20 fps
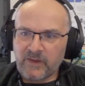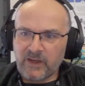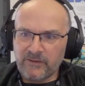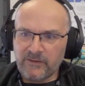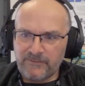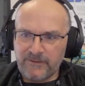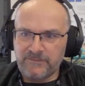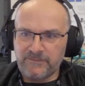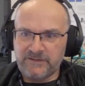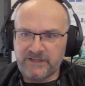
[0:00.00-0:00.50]

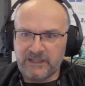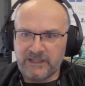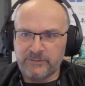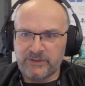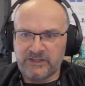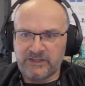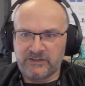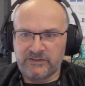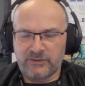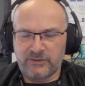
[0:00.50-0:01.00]
15
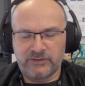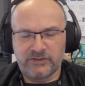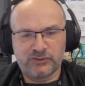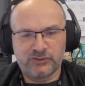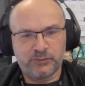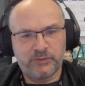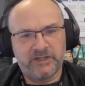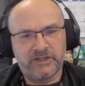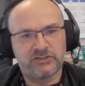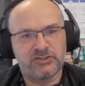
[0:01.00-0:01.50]
minutes on a
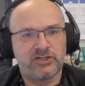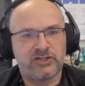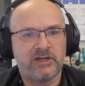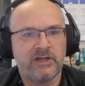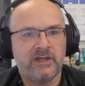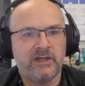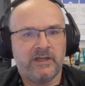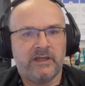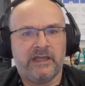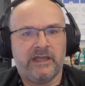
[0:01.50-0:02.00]
switch
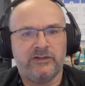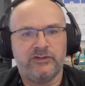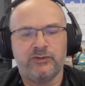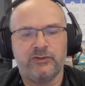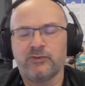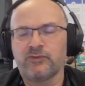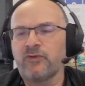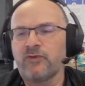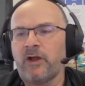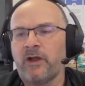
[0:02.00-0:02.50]
and
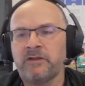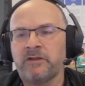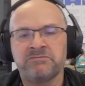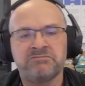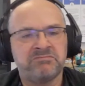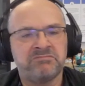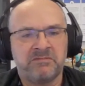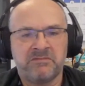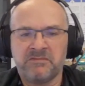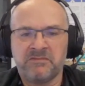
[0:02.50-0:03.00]
you
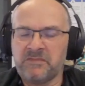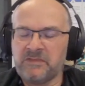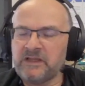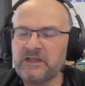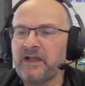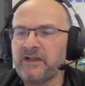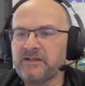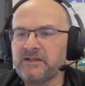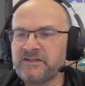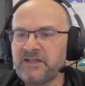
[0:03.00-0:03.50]
run
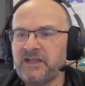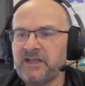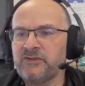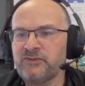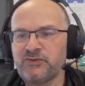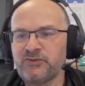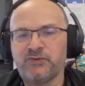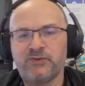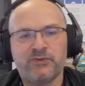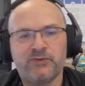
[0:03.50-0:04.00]
like
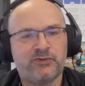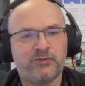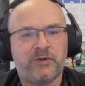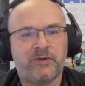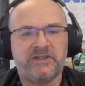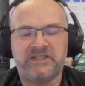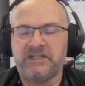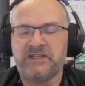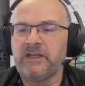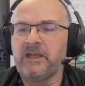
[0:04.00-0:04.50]
10 to
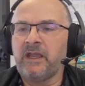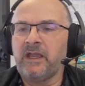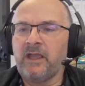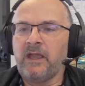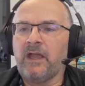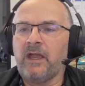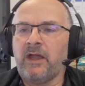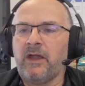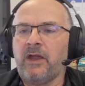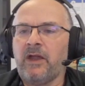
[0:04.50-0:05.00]
20
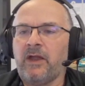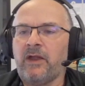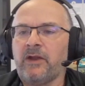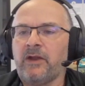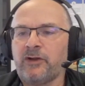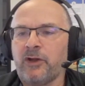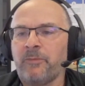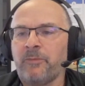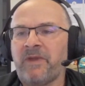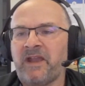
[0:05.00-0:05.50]

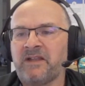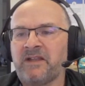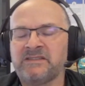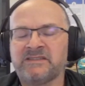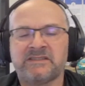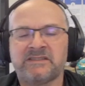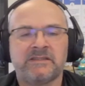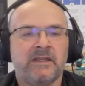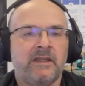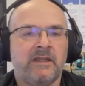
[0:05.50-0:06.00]

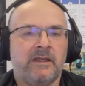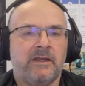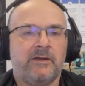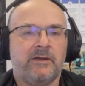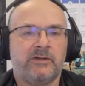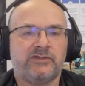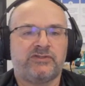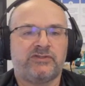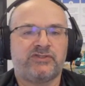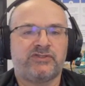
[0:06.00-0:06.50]
commands.
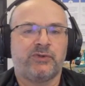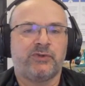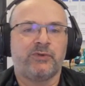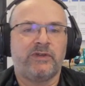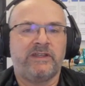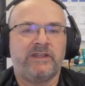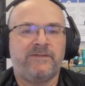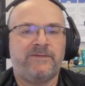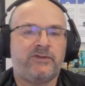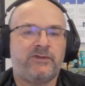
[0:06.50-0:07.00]

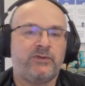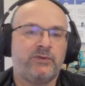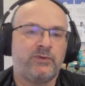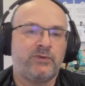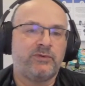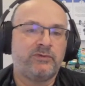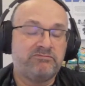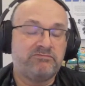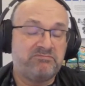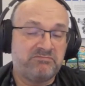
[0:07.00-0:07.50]
So if
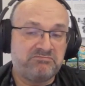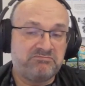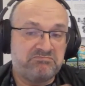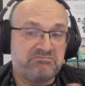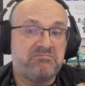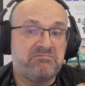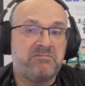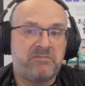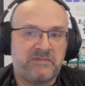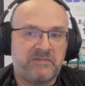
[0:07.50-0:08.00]
you
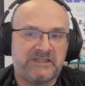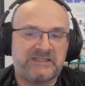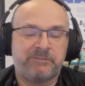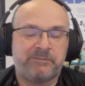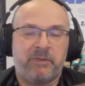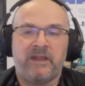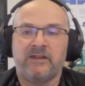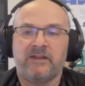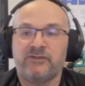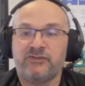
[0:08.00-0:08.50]

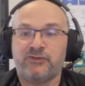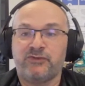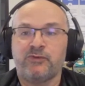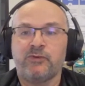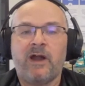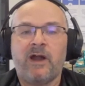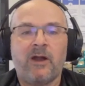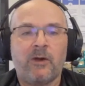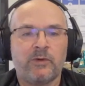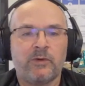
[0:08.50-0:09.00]
spend
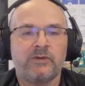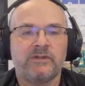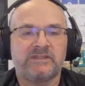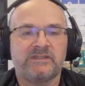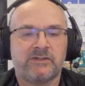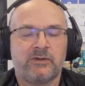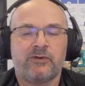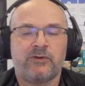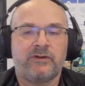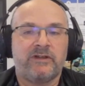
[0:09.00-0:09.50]
2
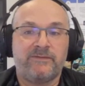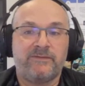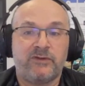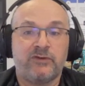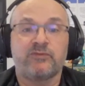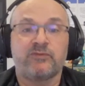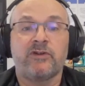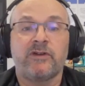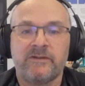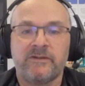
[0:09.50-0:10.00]
hours or if
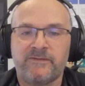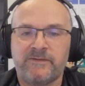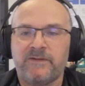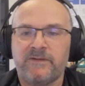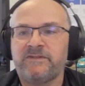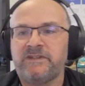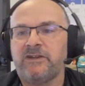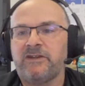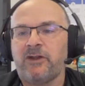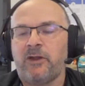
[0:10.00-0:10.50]
you run
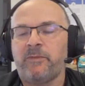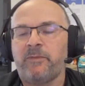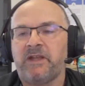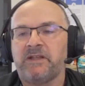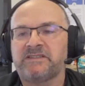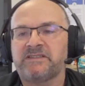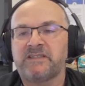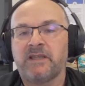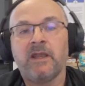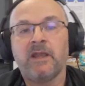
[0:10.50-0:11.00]
50
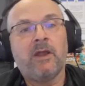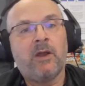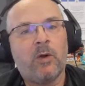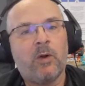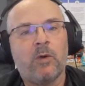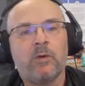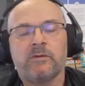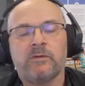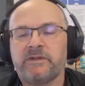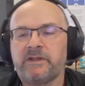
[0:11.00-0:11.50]
commands,
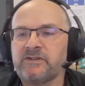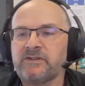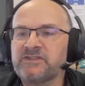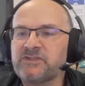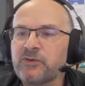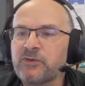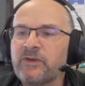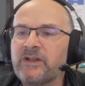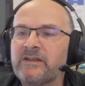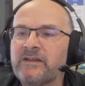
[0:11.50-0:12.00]
oh,
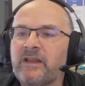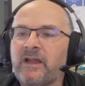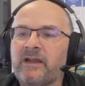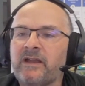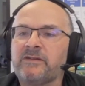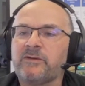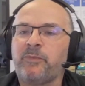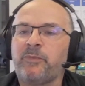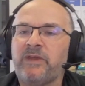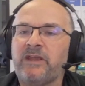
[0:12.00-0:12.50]
there's a red
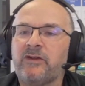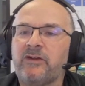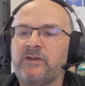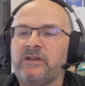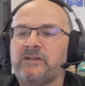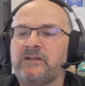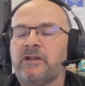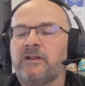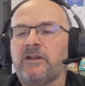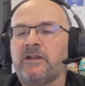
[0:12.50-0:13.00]
light appearing
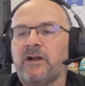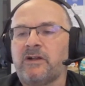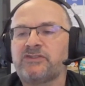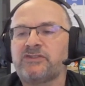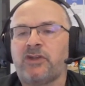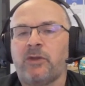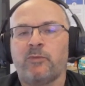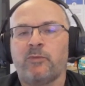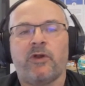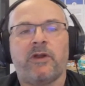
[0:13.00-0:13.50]
in a log
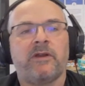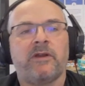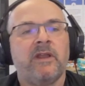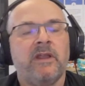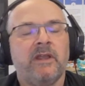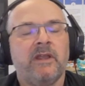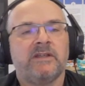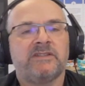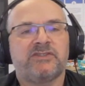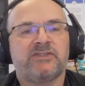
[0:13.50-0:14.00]
somewhere.
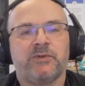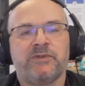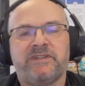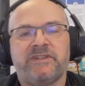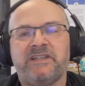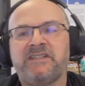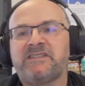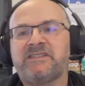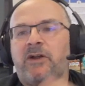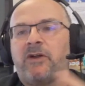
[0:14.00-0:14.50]
So
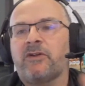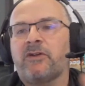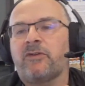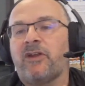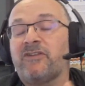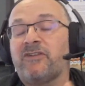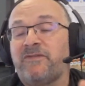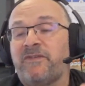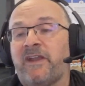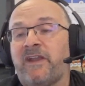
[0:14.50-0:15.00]
these are
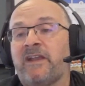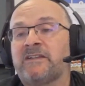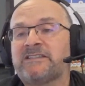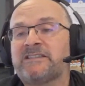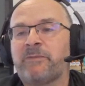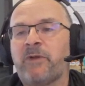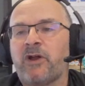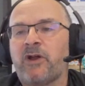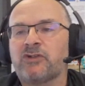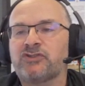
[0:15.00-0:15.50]

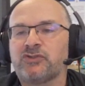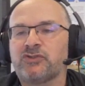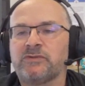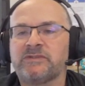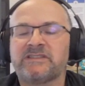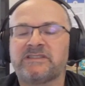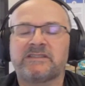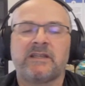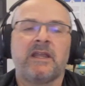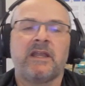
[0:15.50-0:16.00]
advanced
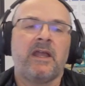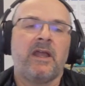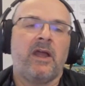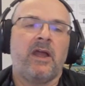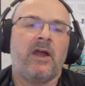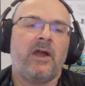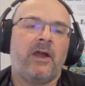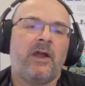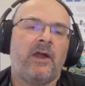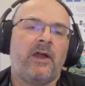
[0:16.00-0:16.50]
modules
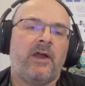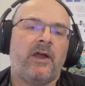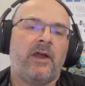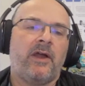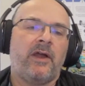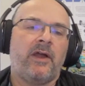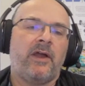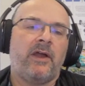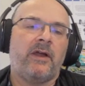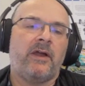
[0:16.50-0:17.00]

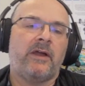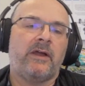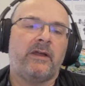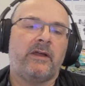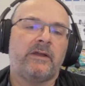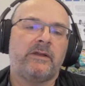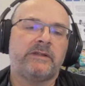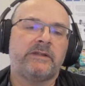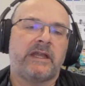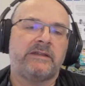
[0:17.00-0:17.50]

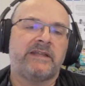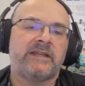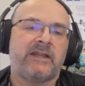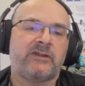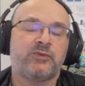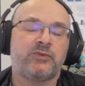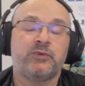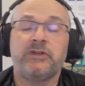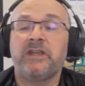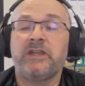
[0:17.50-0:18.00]

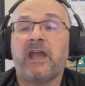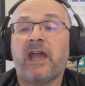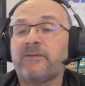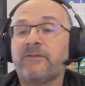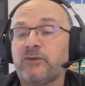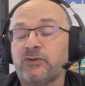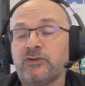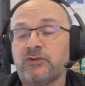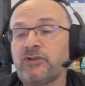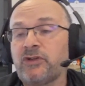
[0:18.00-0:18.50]
that we
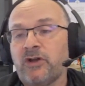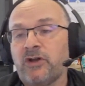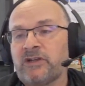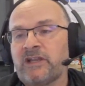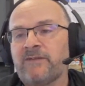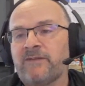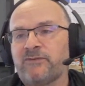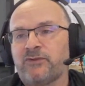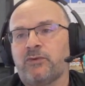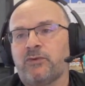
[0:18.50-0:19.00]
haven't gone
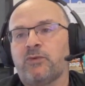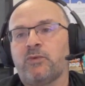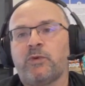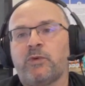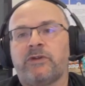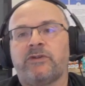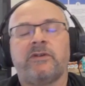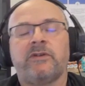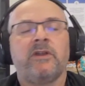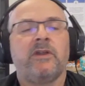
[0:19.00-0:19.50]
after.
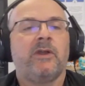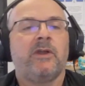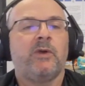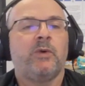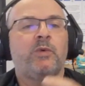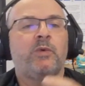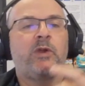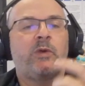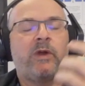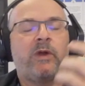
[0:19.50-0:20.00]

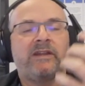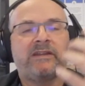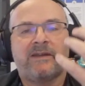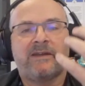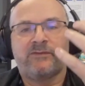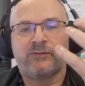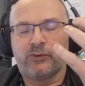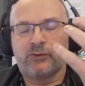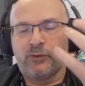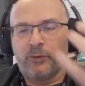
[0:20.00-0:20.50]
We went
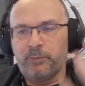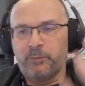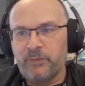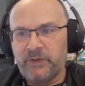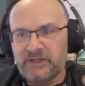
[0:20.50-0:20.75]
after the